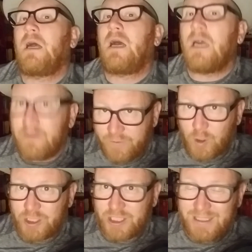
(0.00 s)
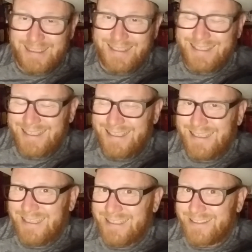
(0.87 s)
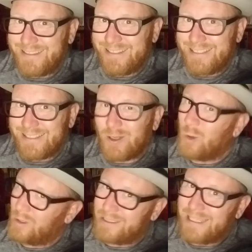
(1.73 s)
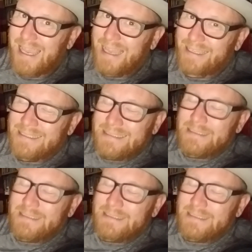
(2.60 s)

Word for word: Unfortunately, it's just old tech.